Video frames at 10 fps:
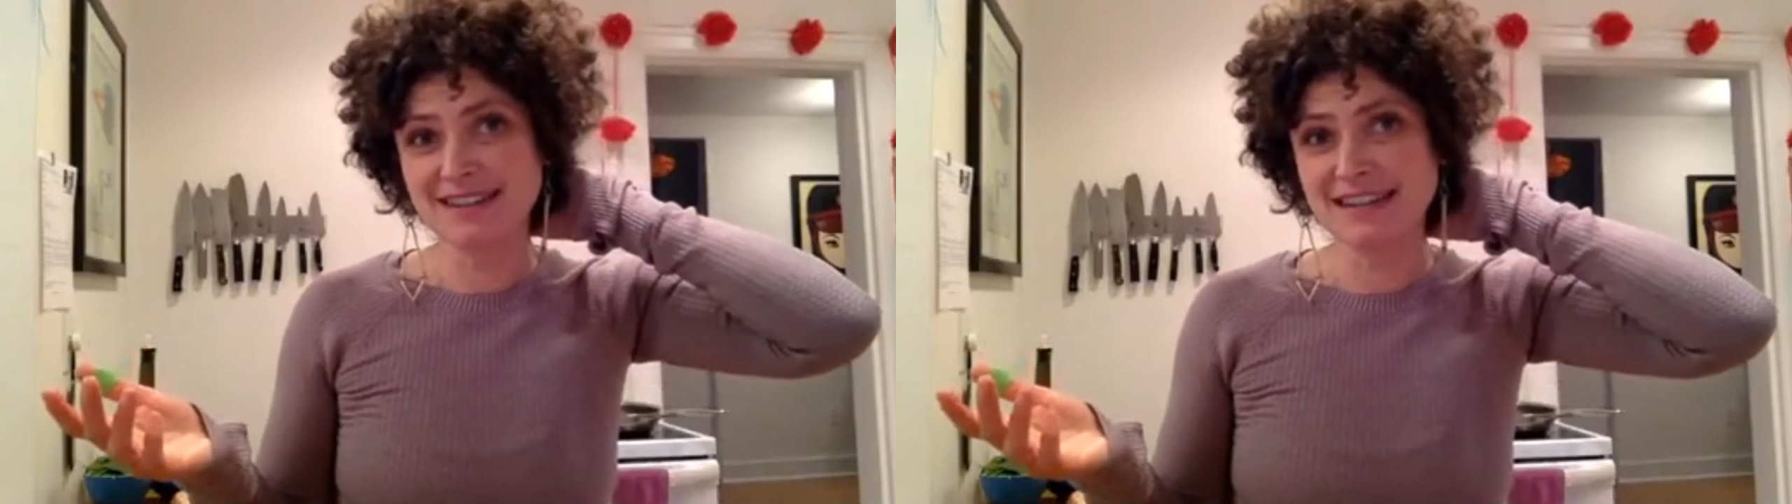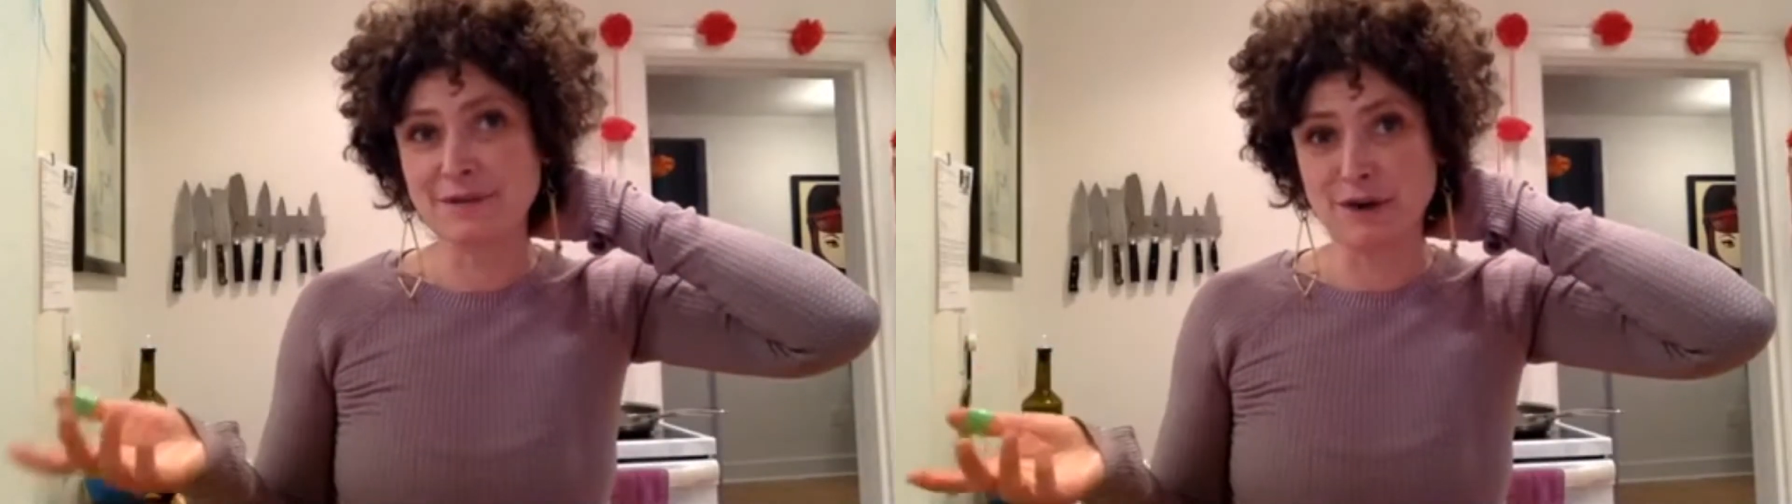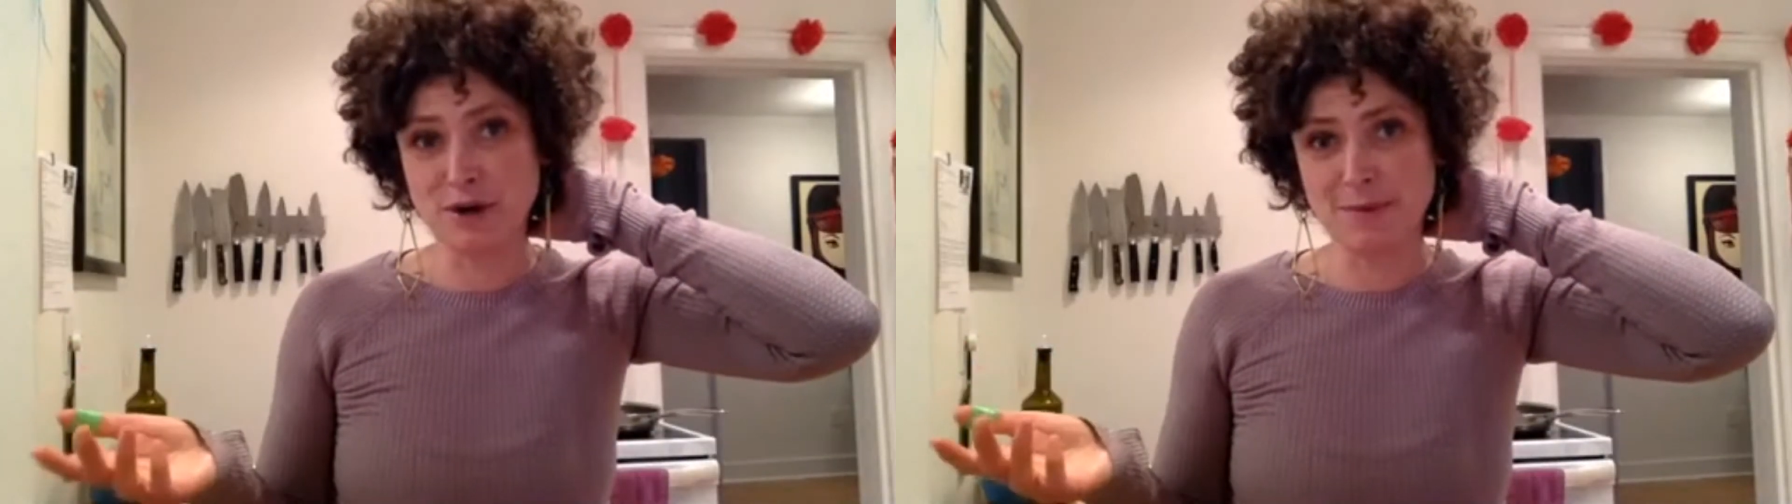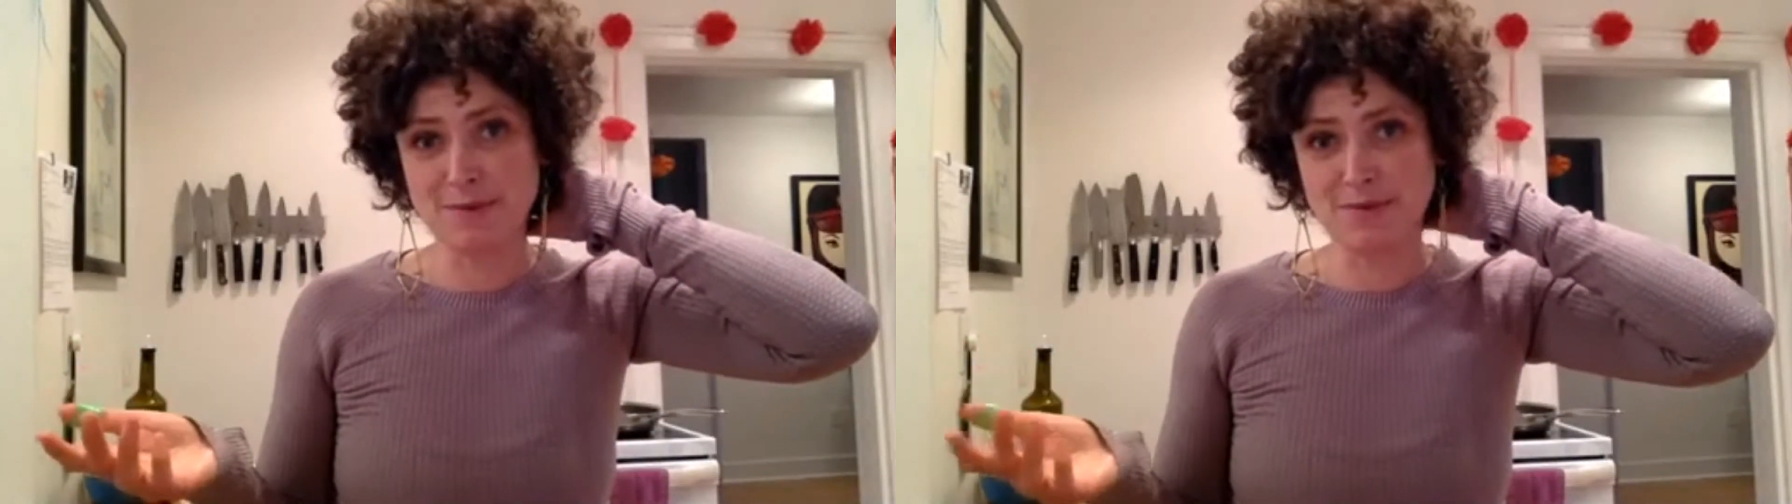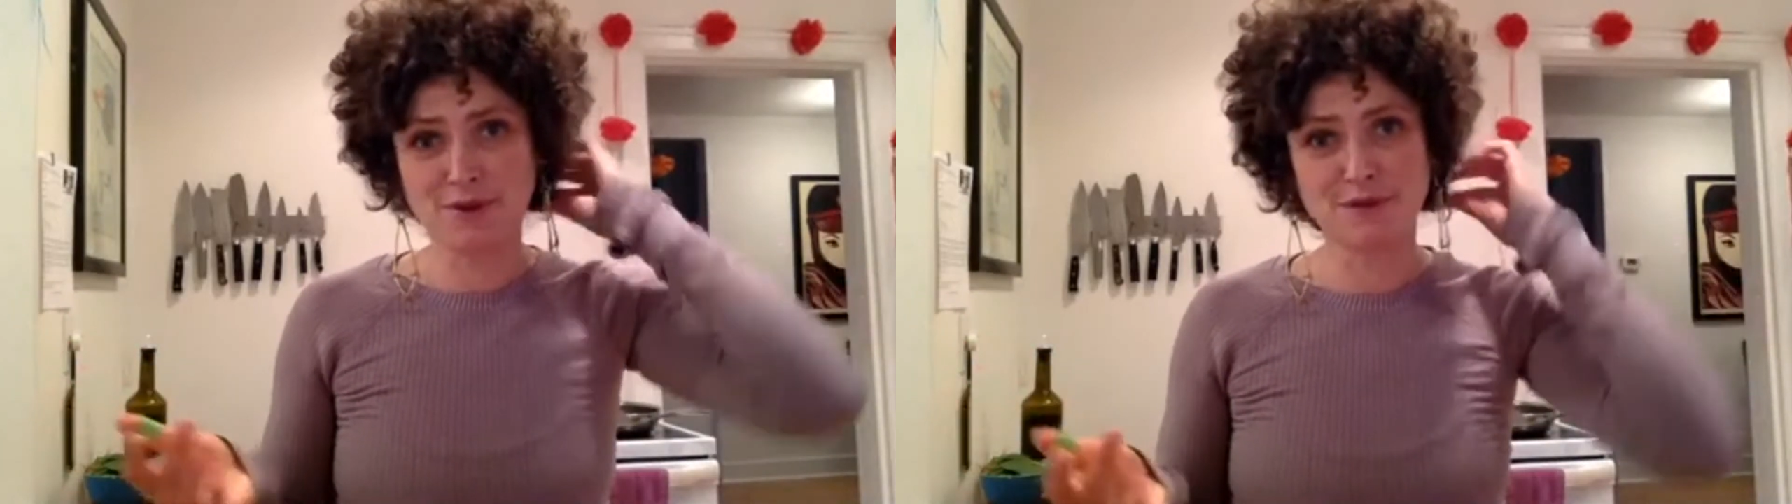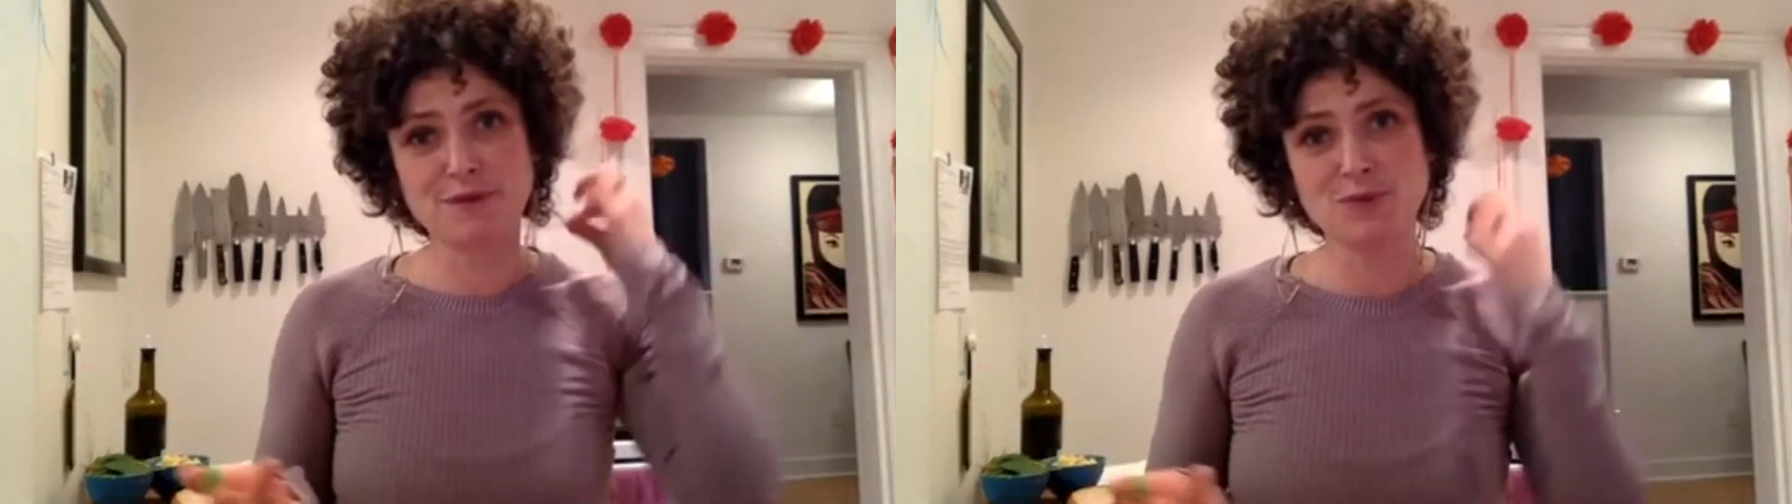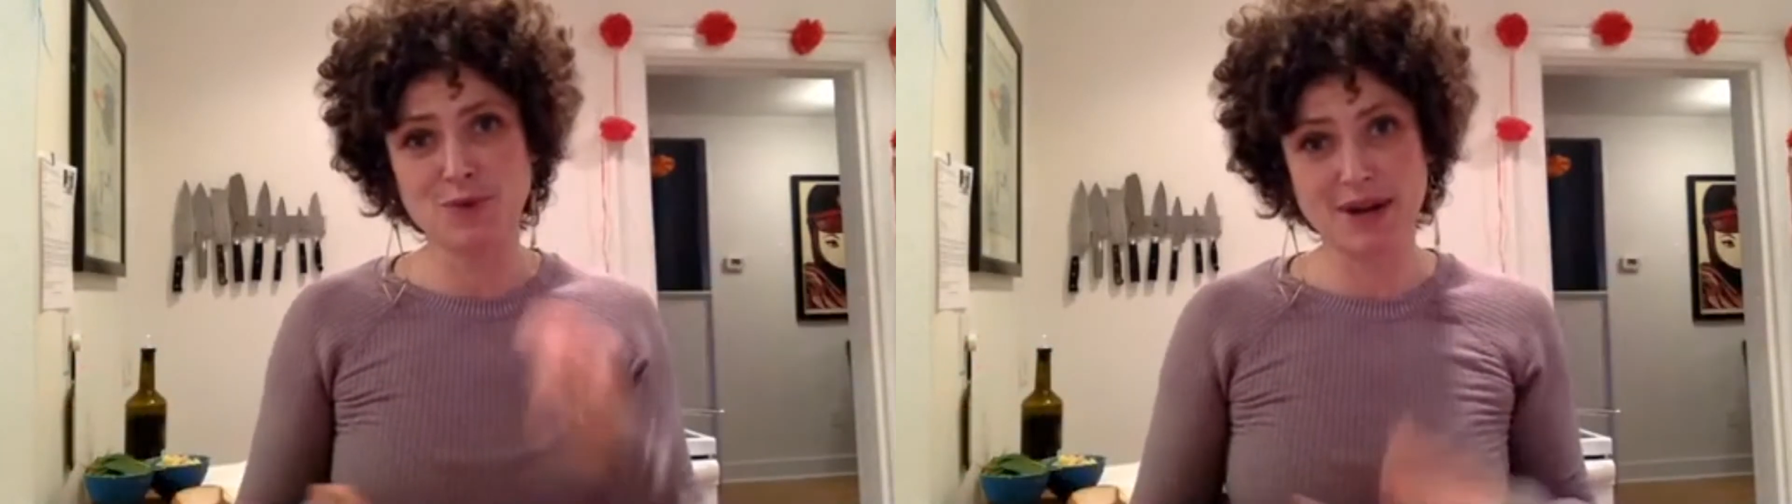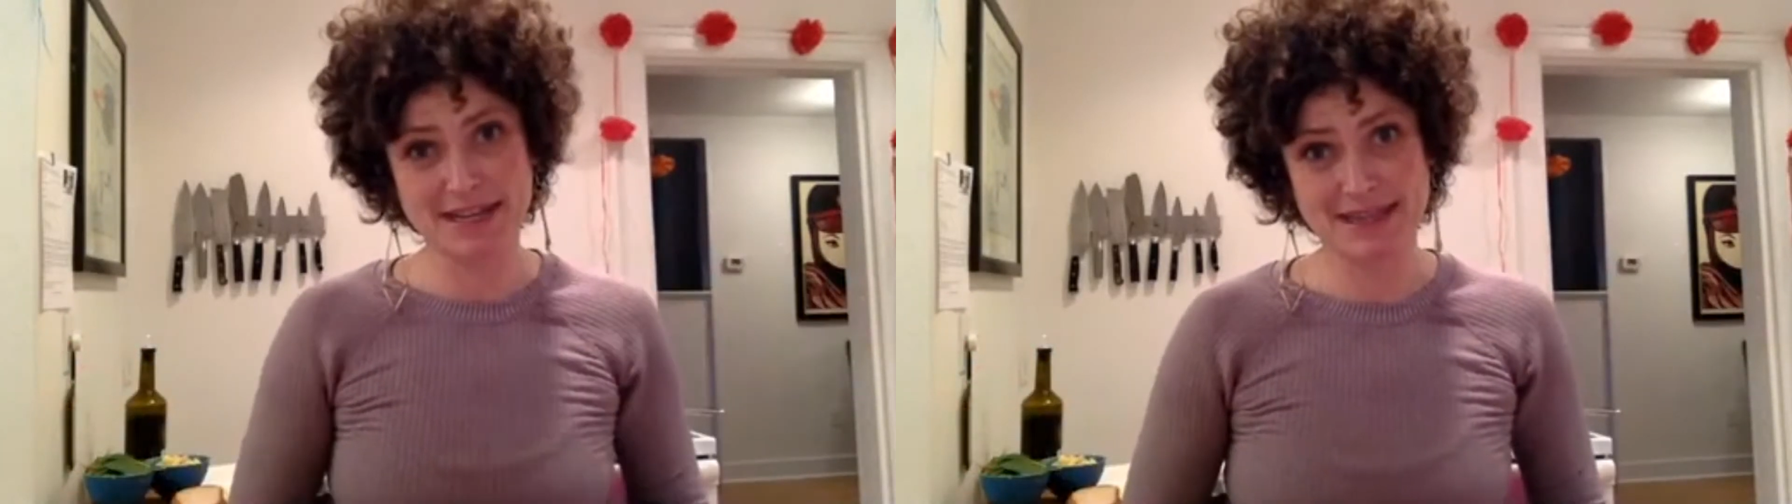environment with all of the
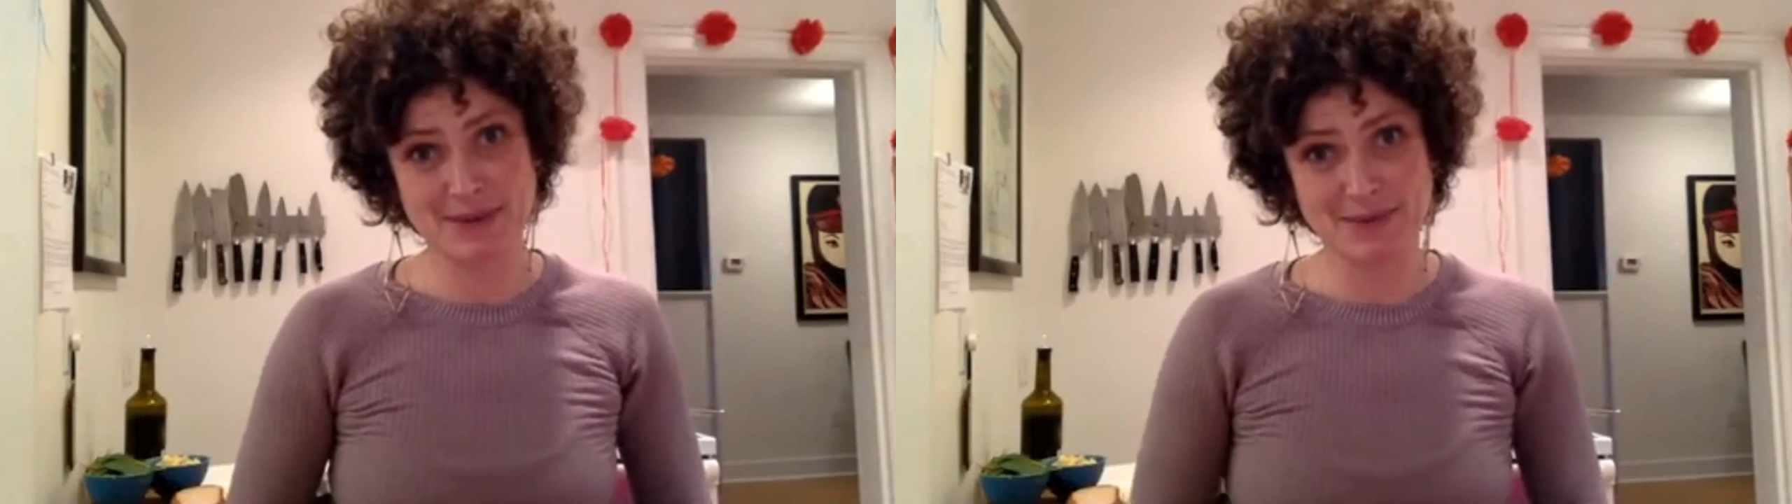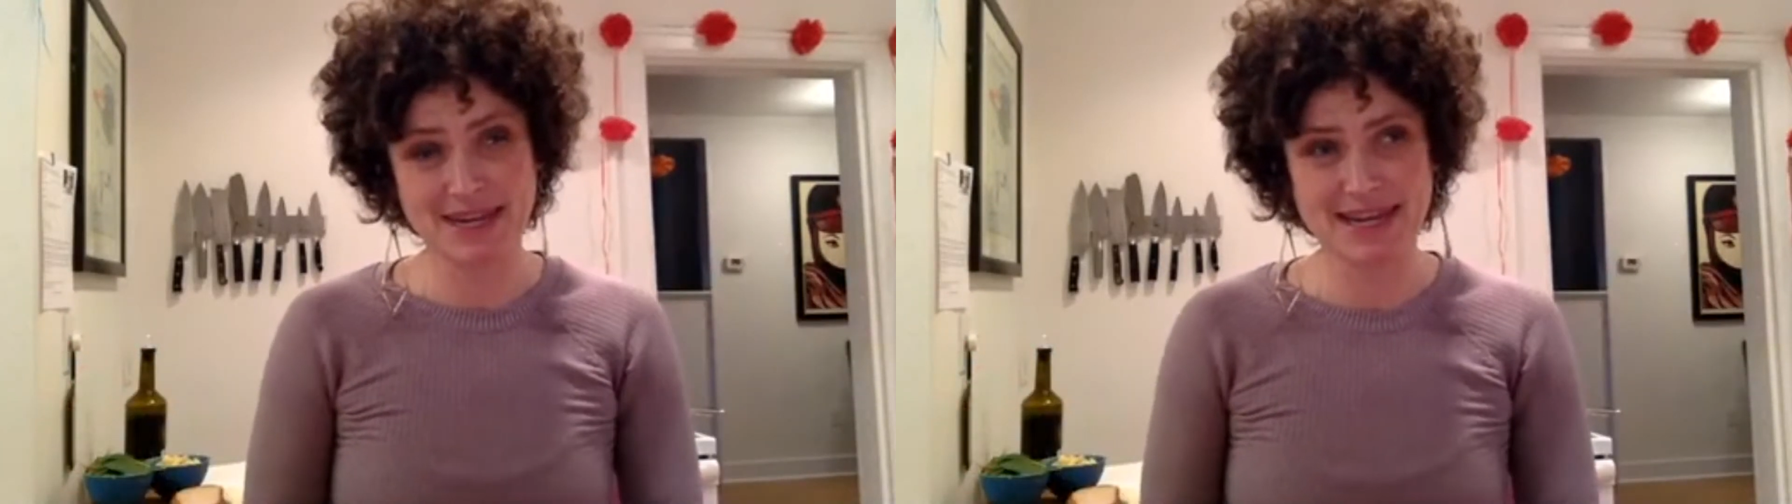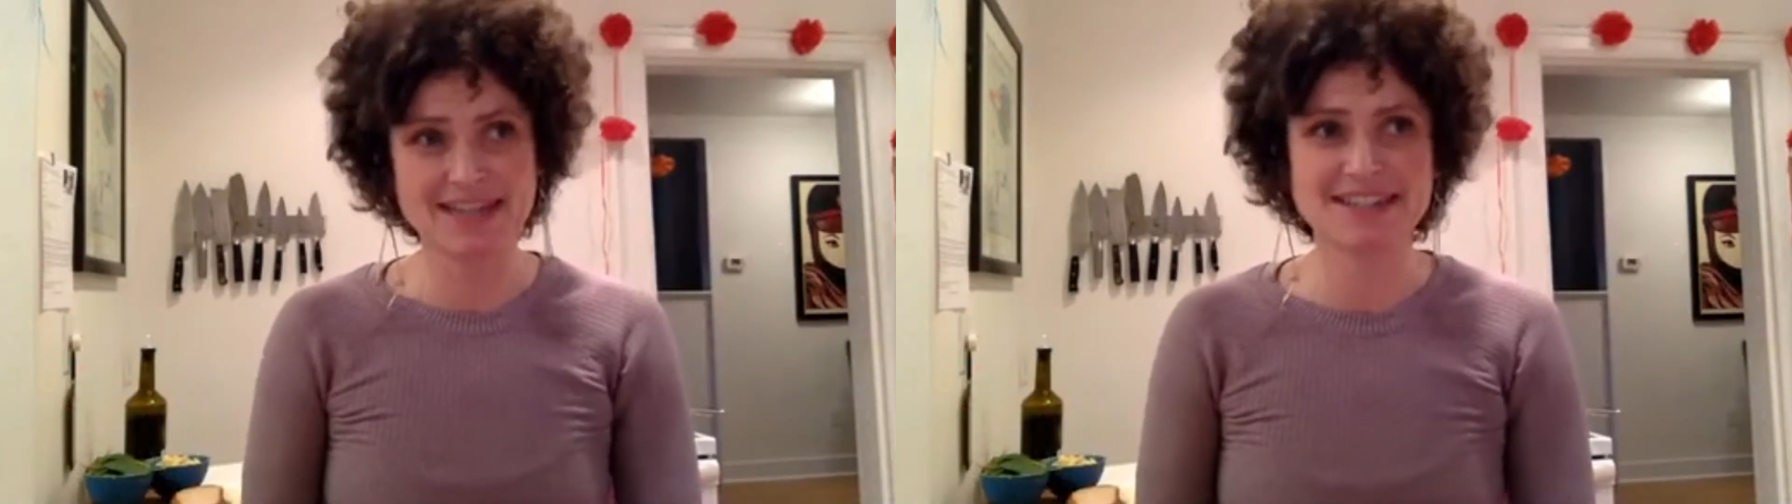rain that we get.